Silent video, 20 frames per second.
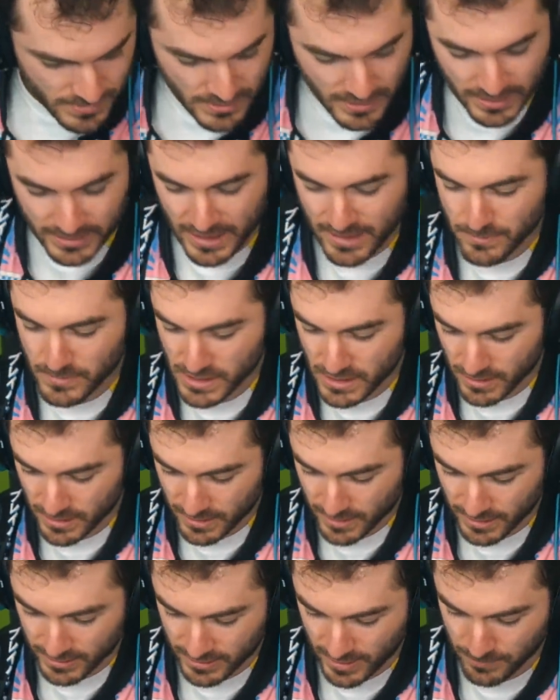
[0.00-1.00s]
It gave me
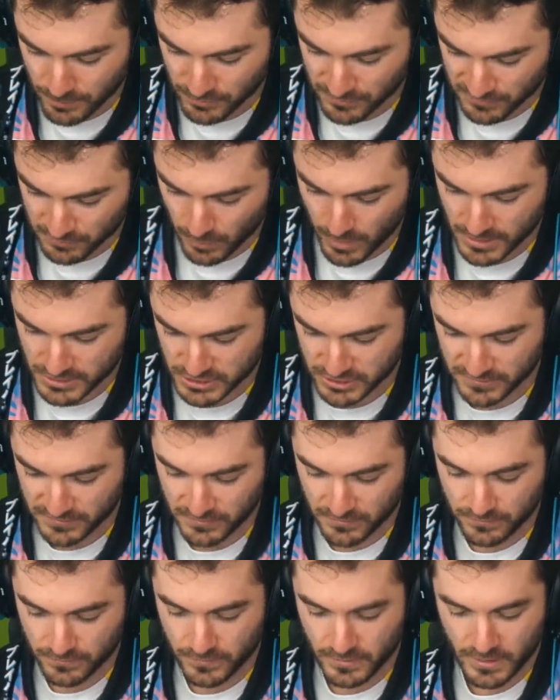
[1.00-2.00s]
a couple
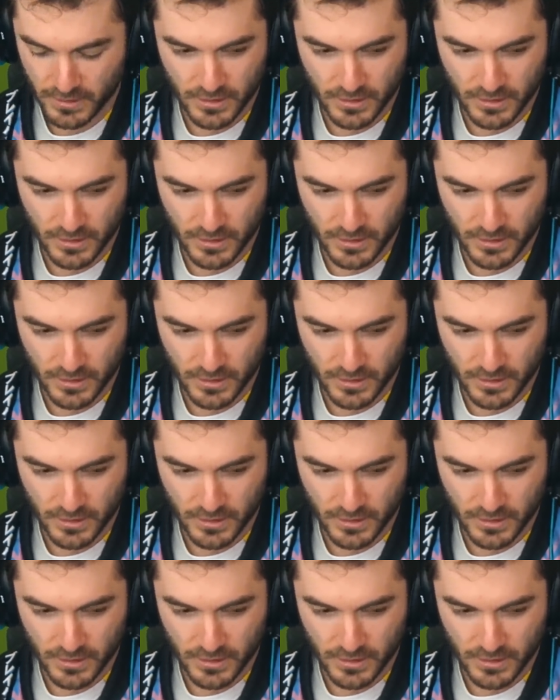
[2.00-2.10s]
swatches of